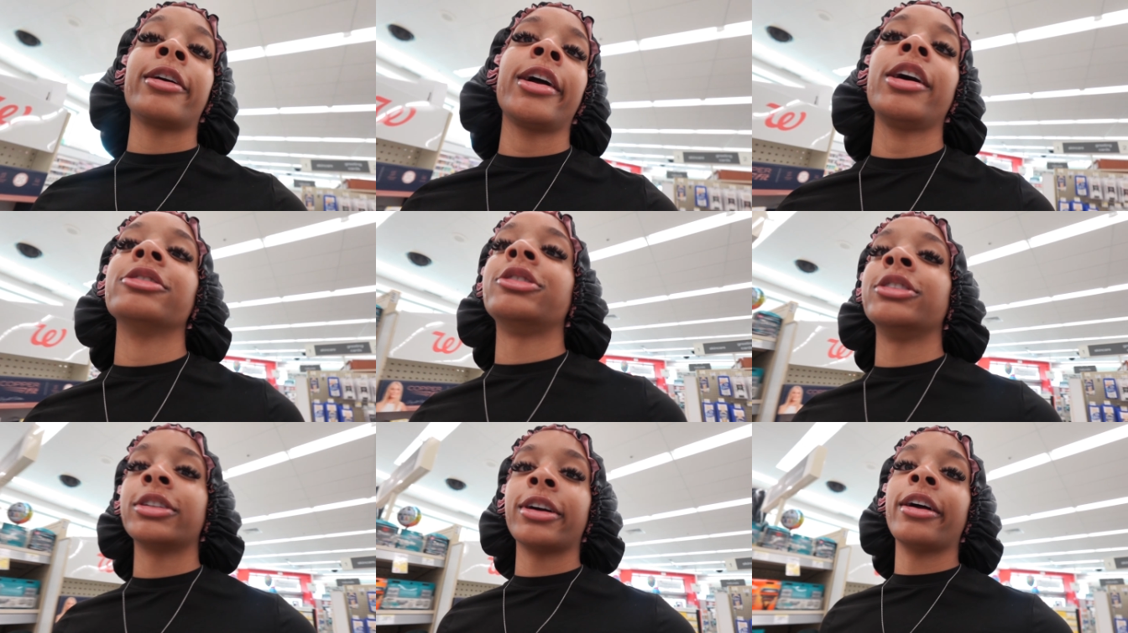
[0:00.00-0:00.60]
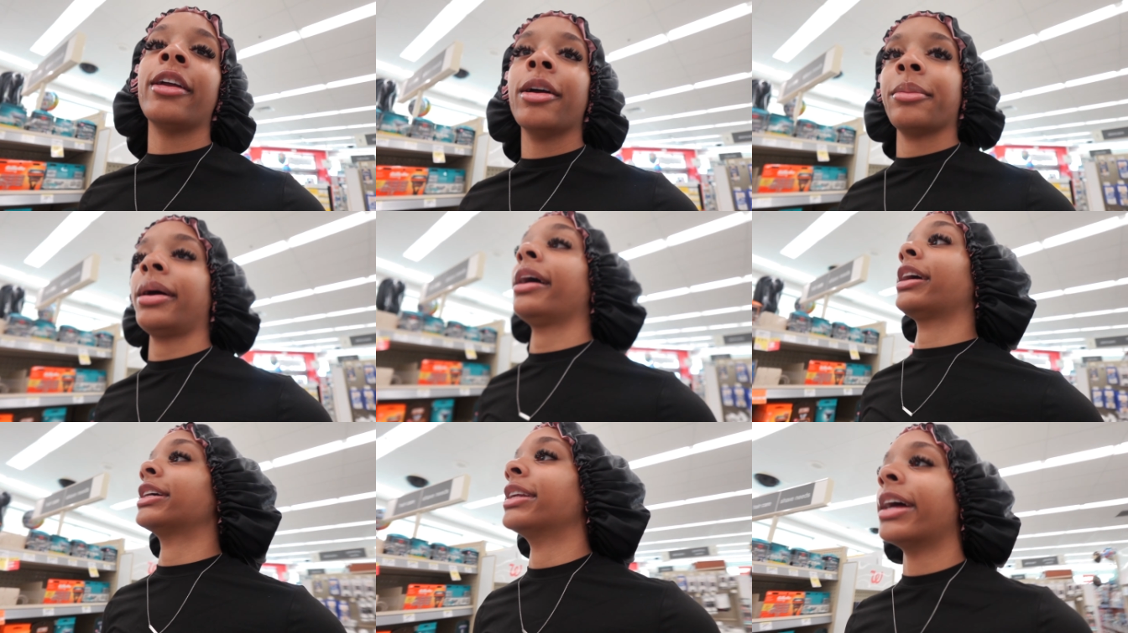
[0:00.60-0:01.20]
how sick I am.
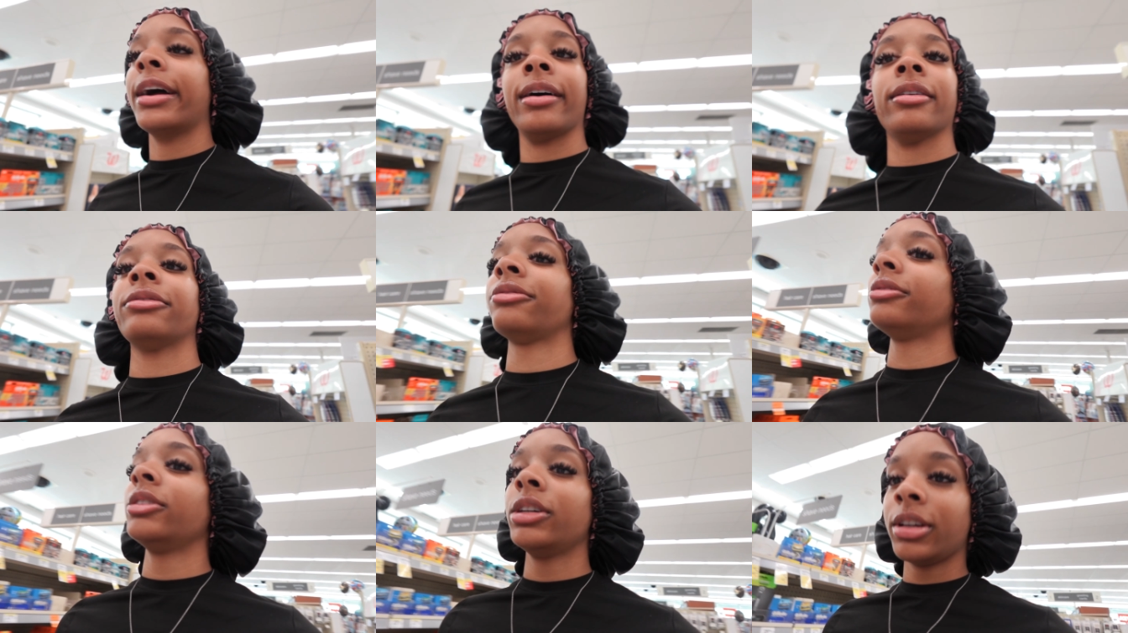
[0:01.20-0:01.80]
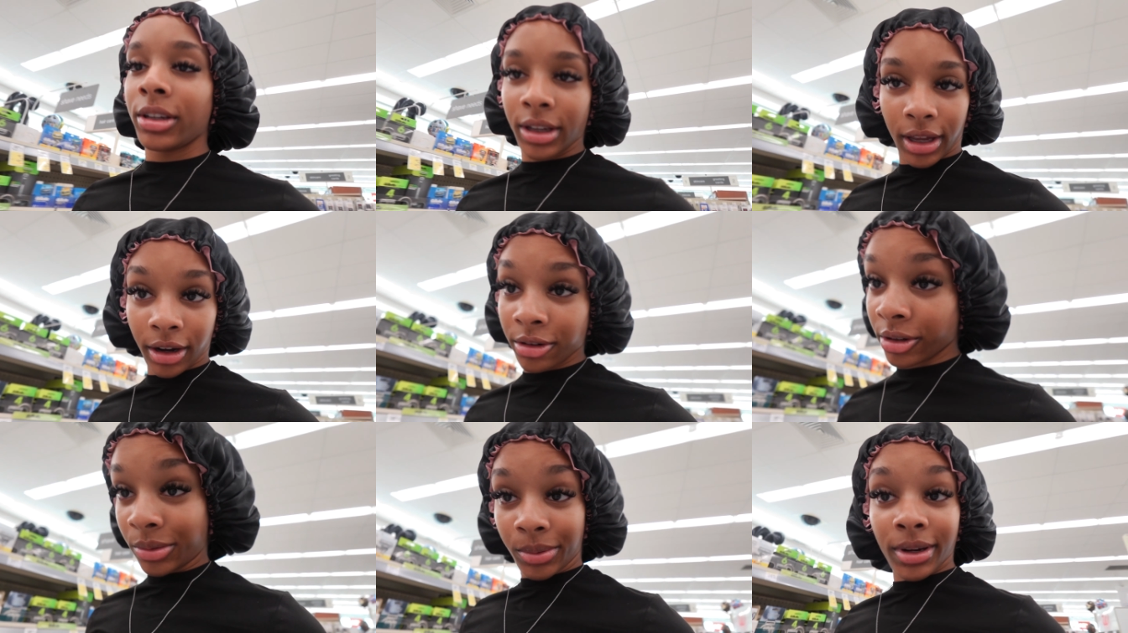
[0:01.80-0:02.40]
I could have. I
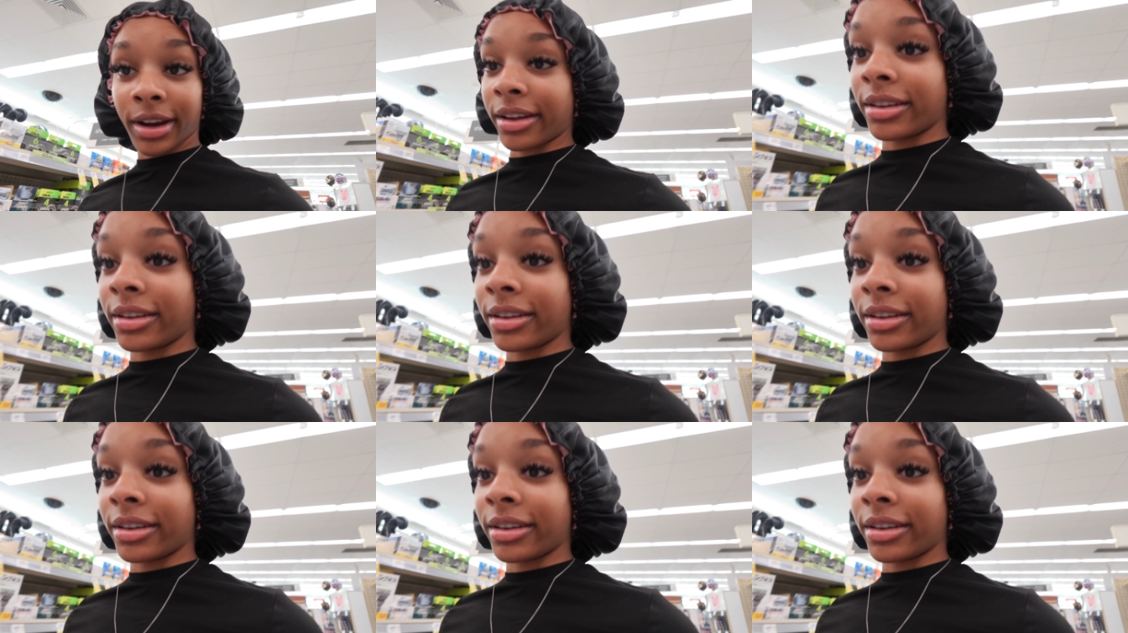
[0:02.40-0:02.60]
don't know what I